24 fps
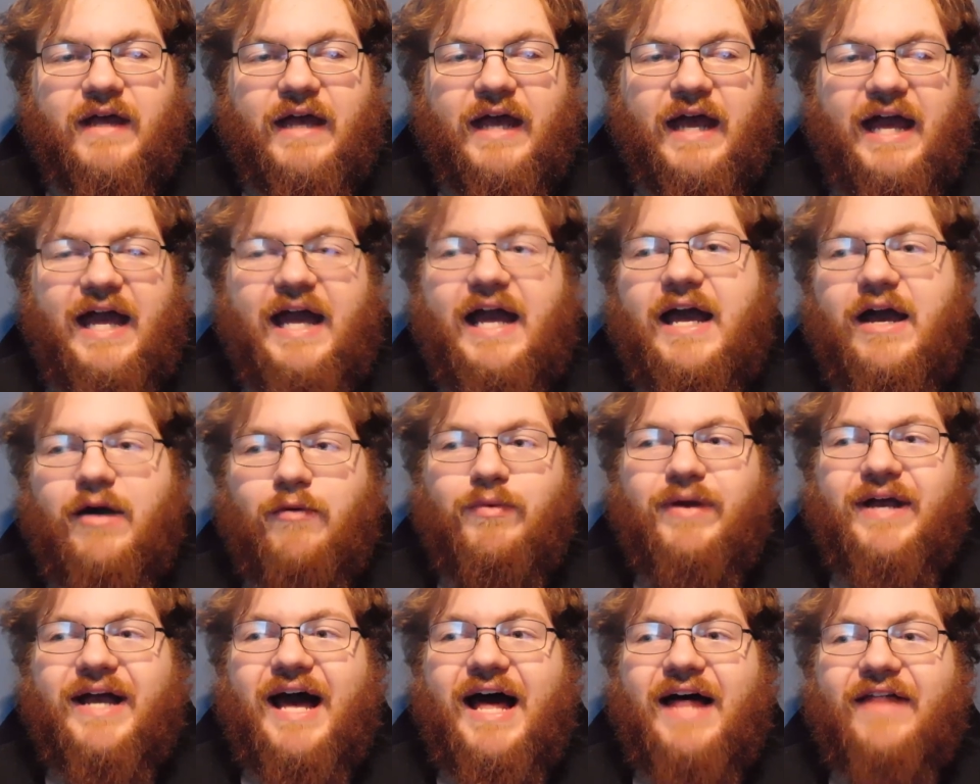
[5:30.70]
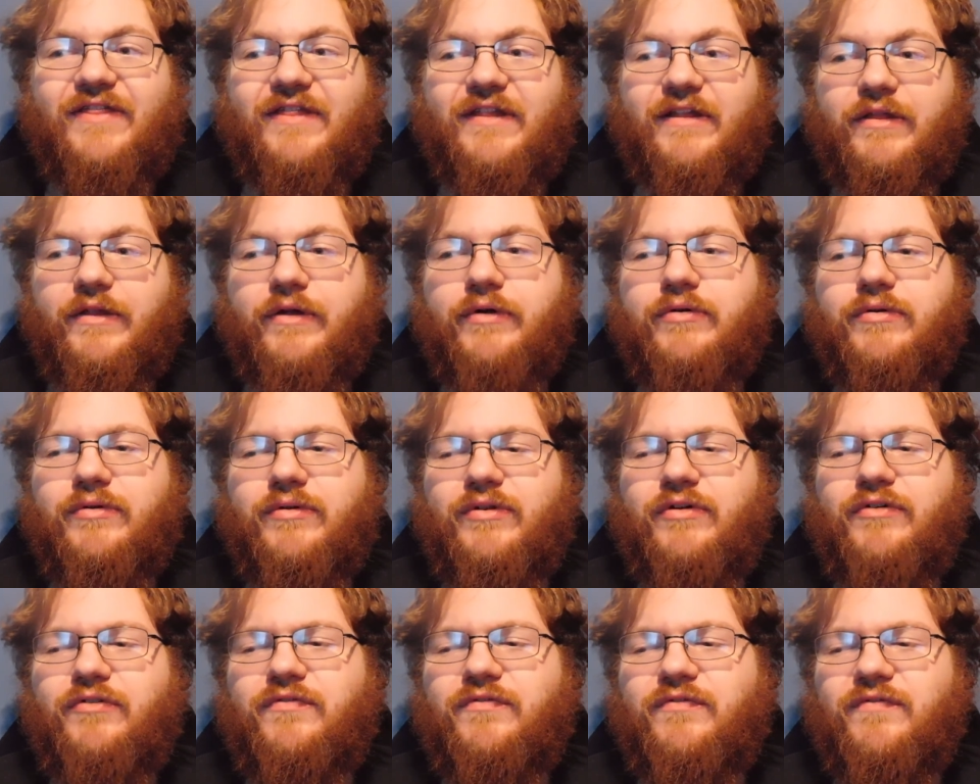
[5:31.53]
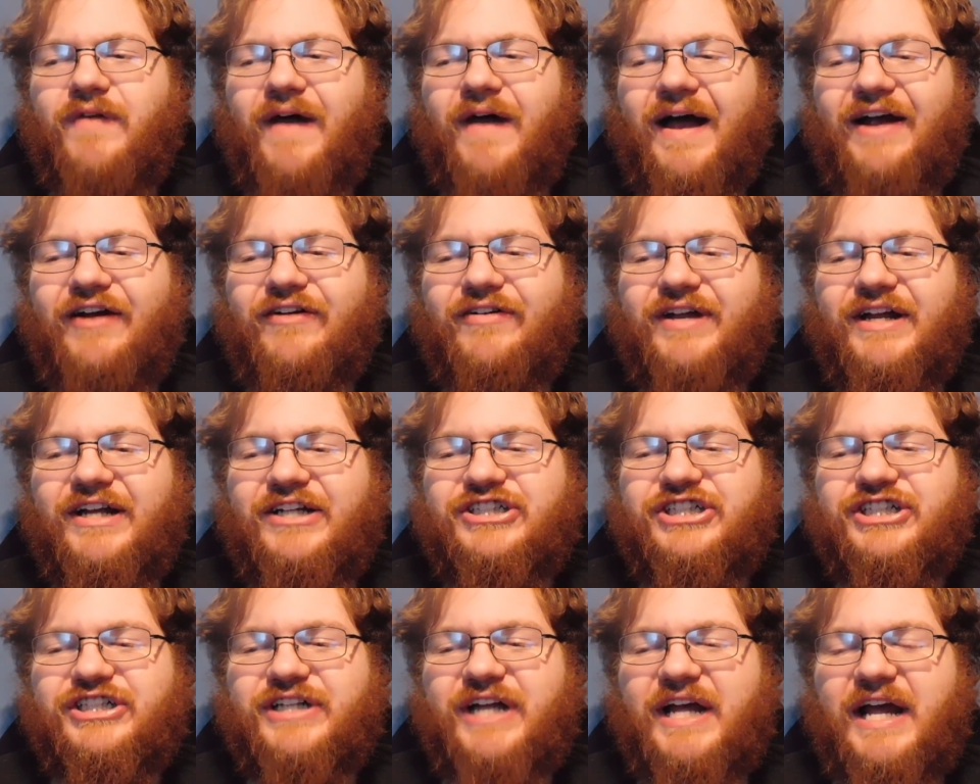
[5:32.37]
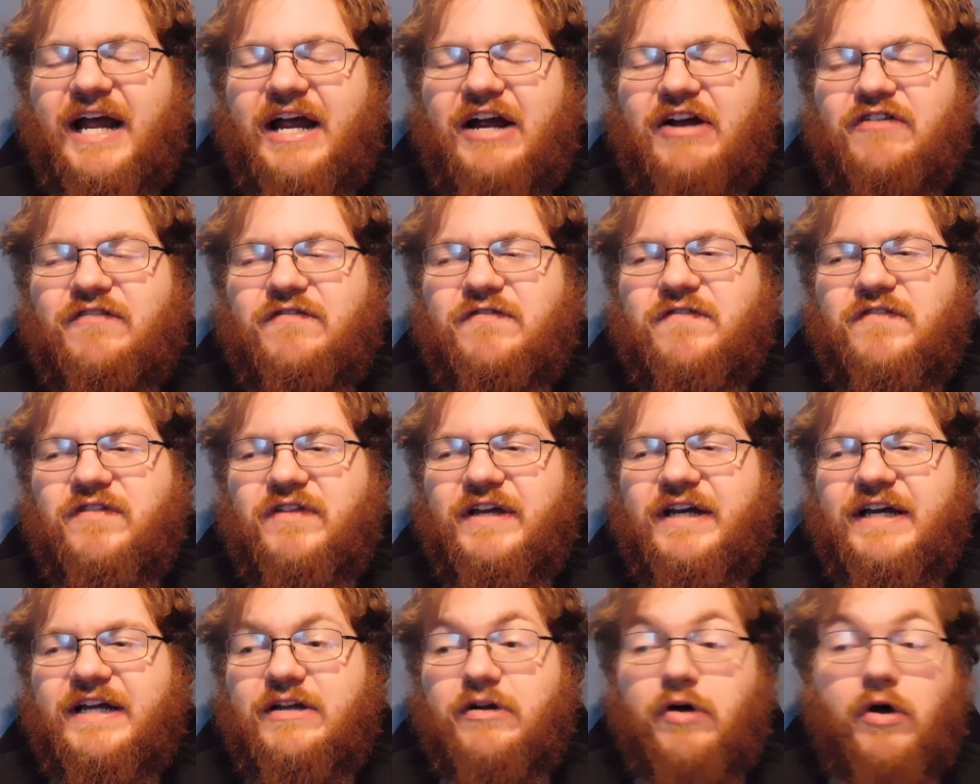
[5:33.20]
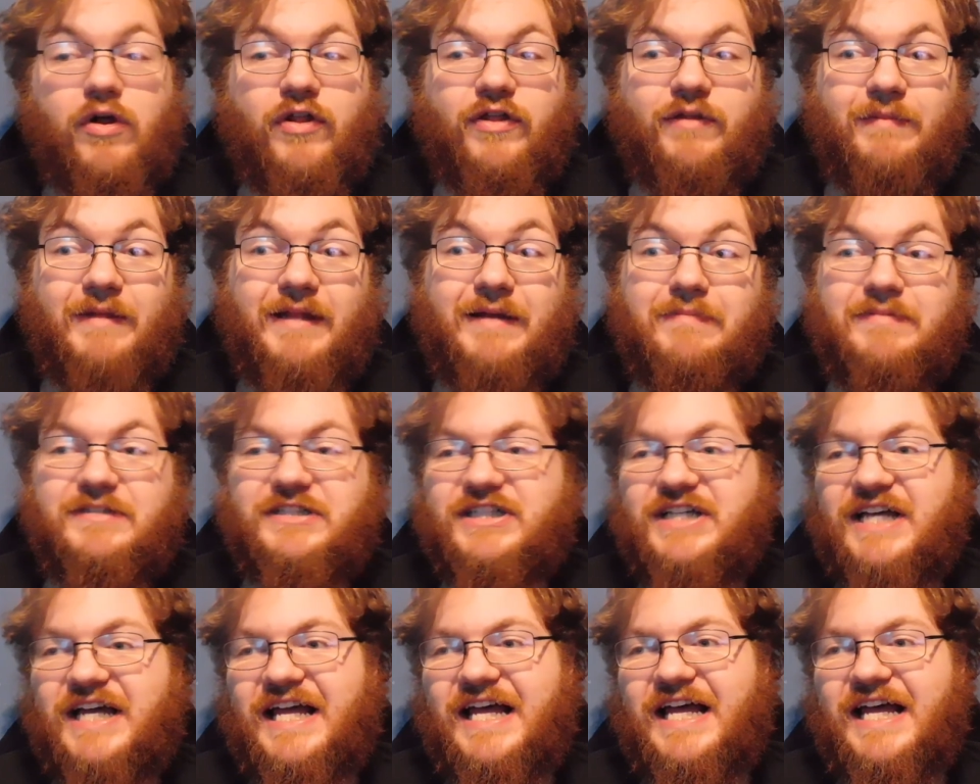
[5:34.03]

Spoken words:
And we got the literal Fire Nation air fleet, all the blimps,